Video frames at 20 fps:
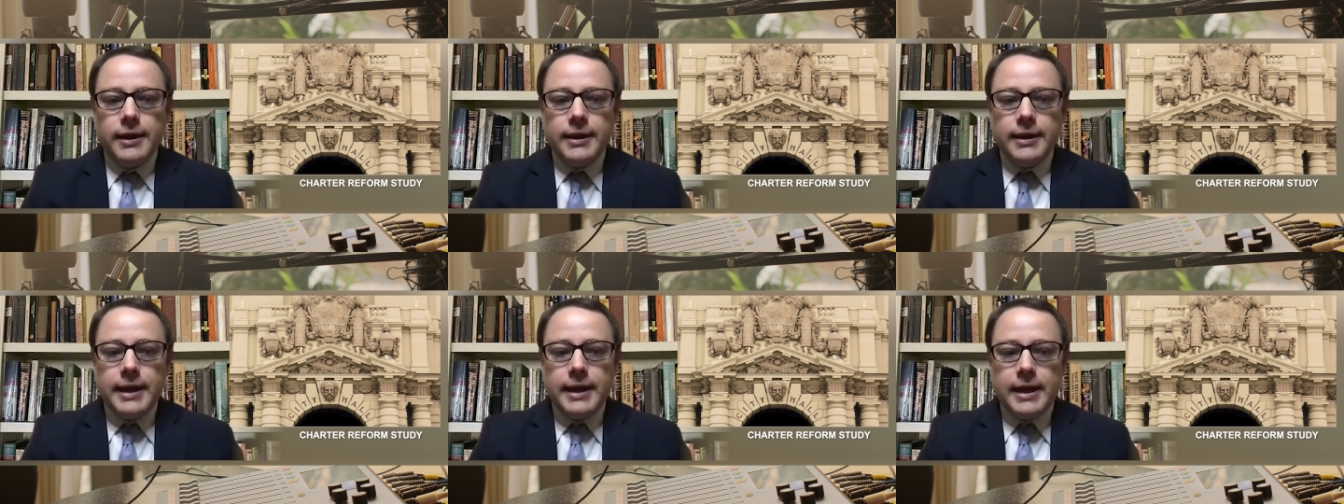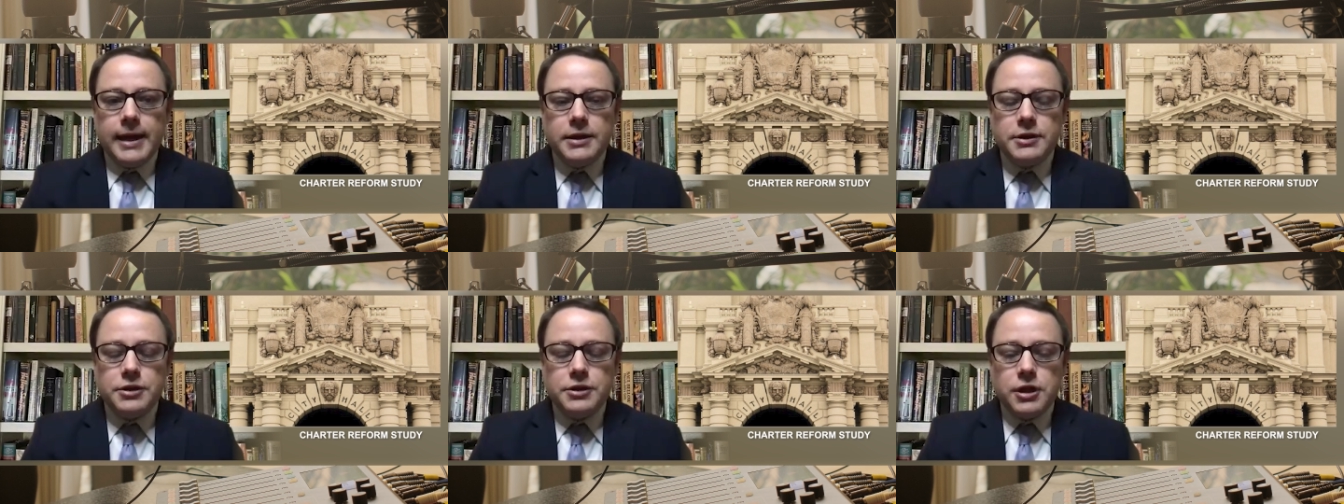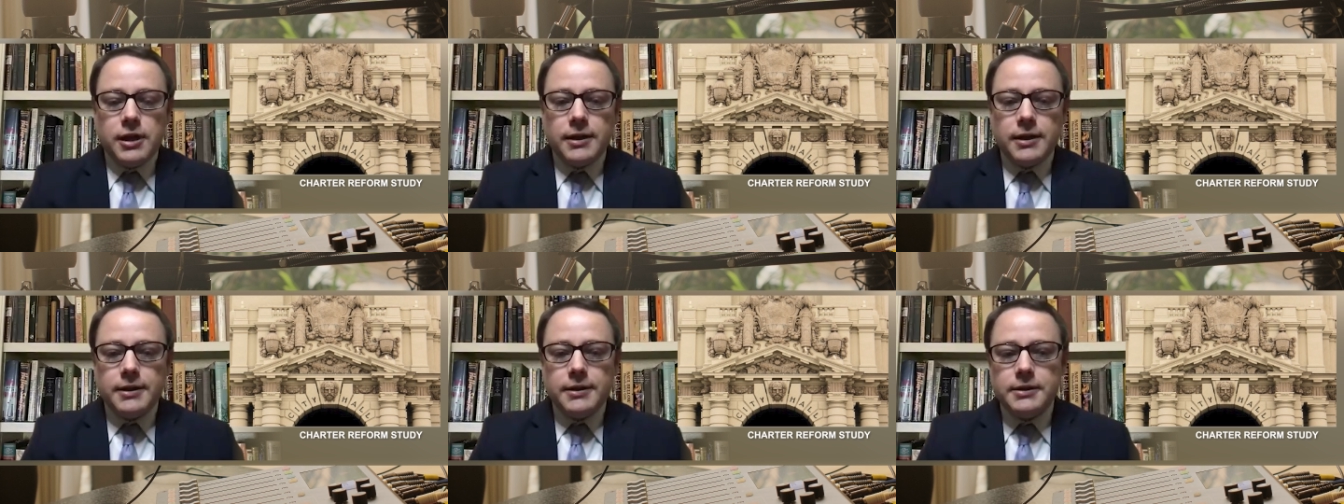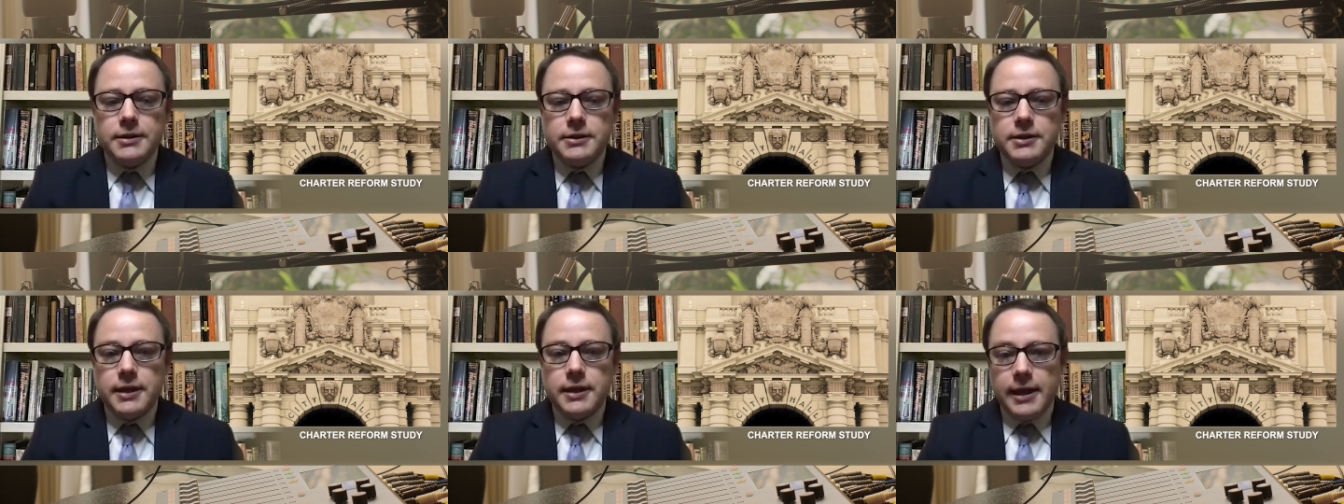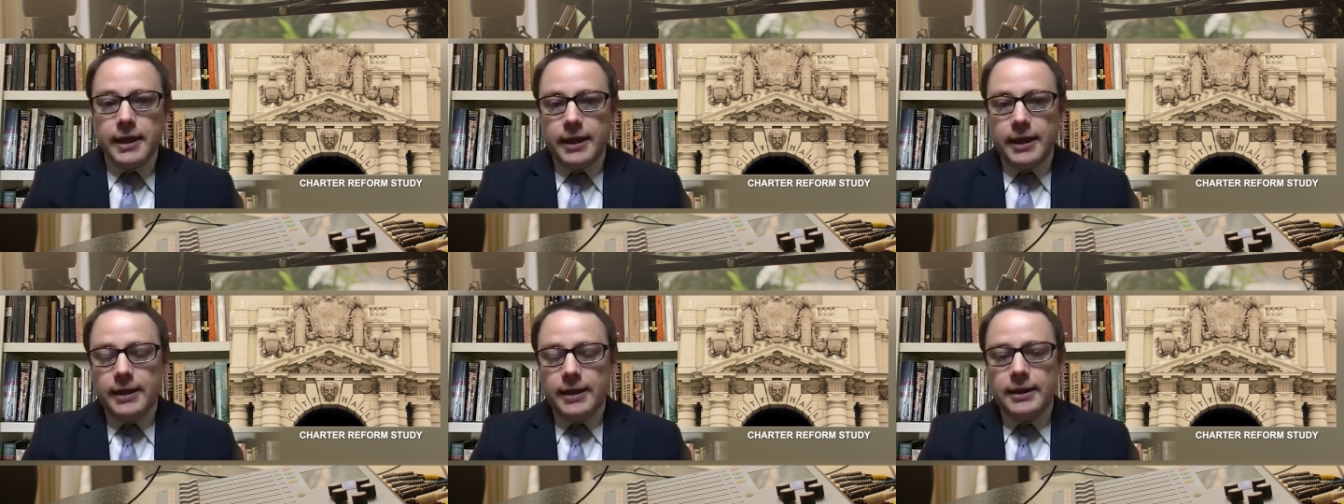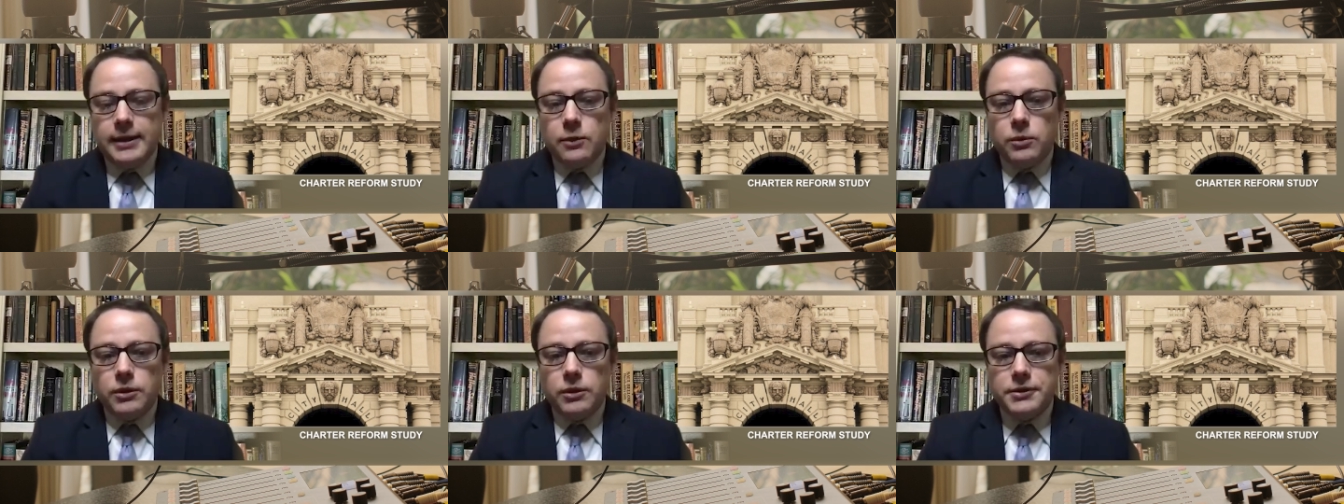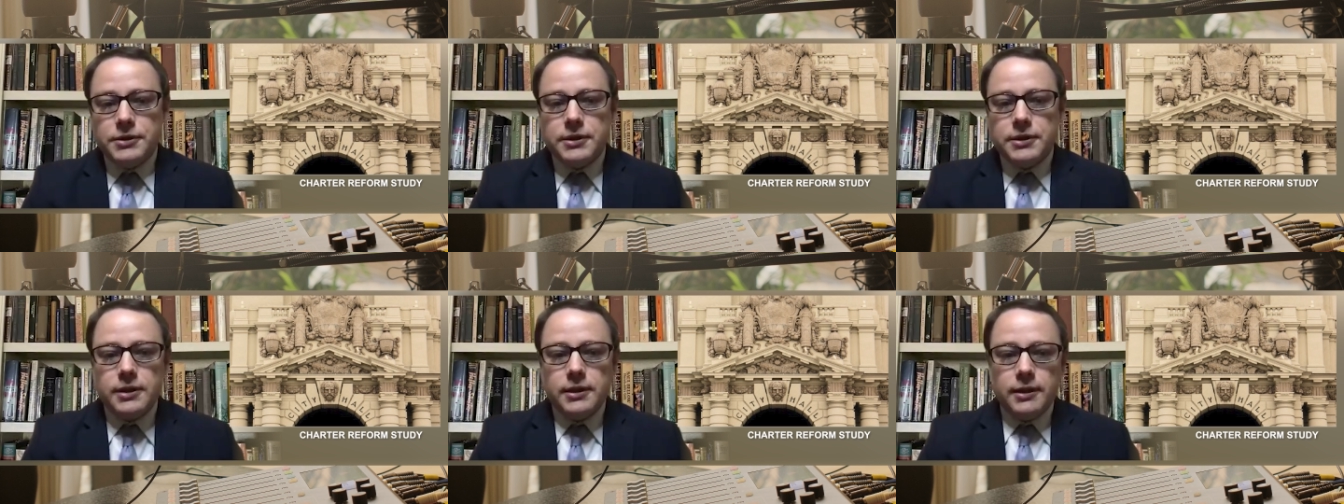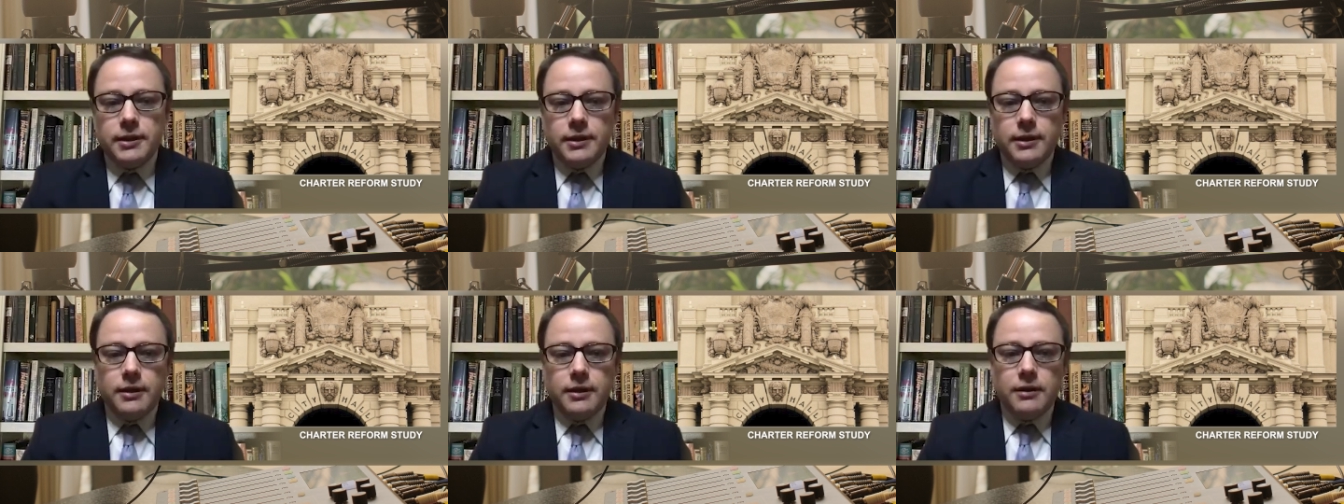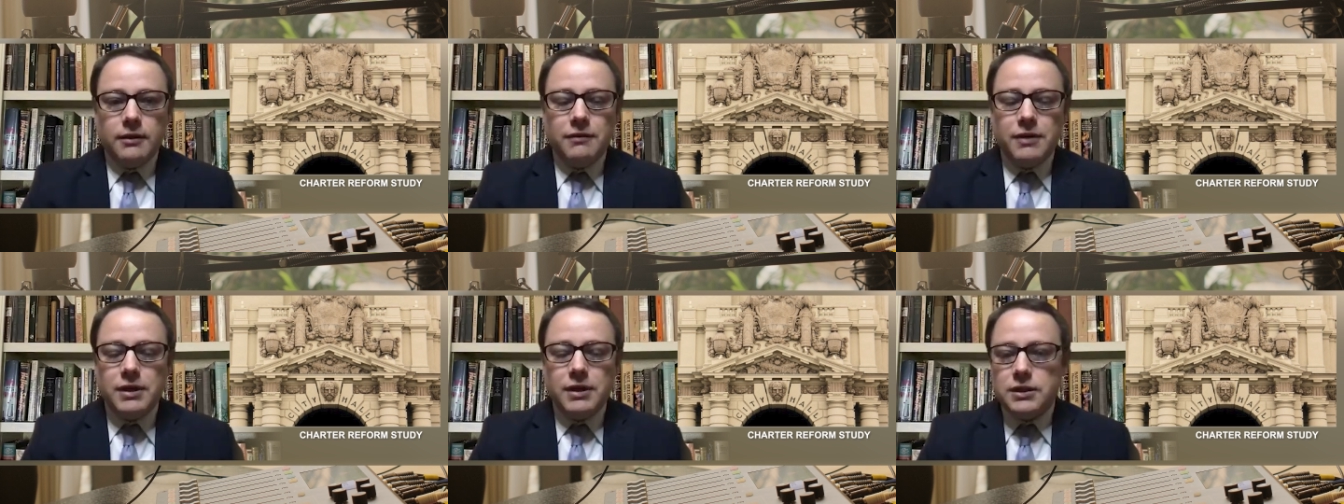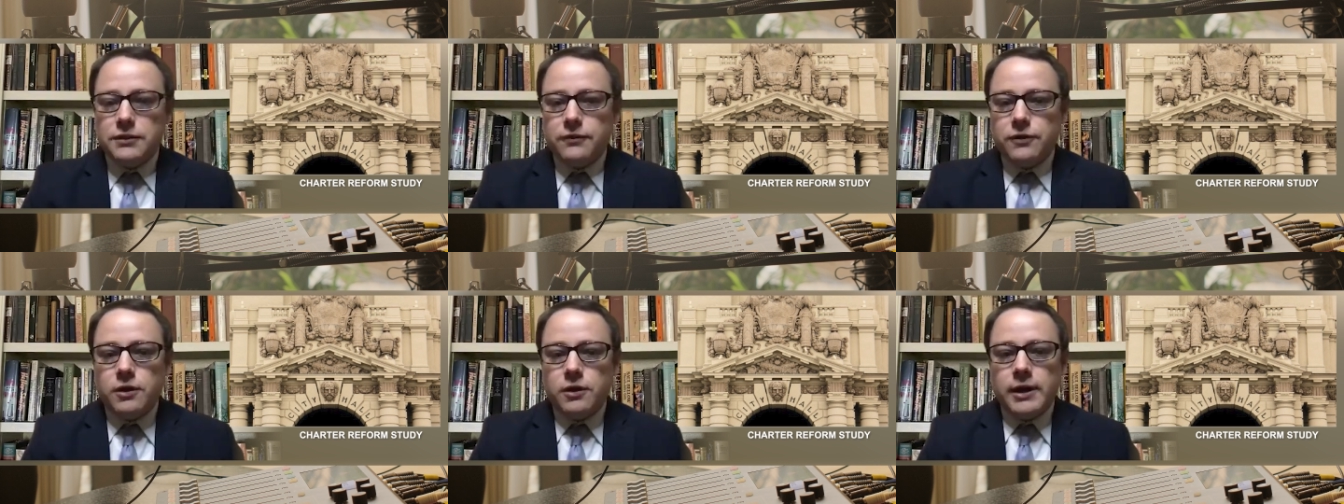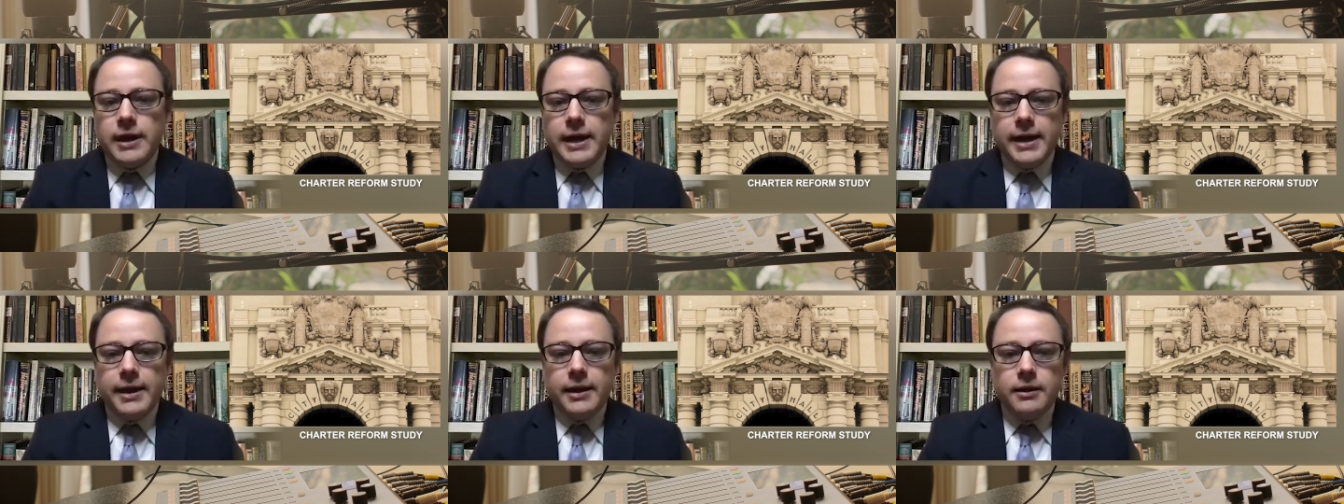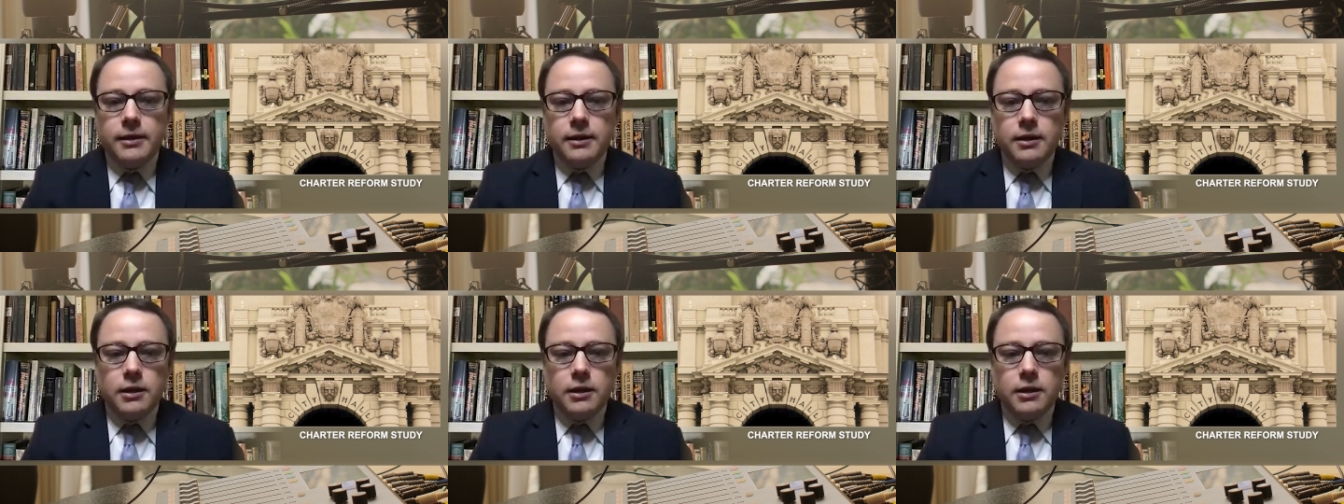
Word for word: Ken Chalkins, Andy Wilson, Vince Farhat,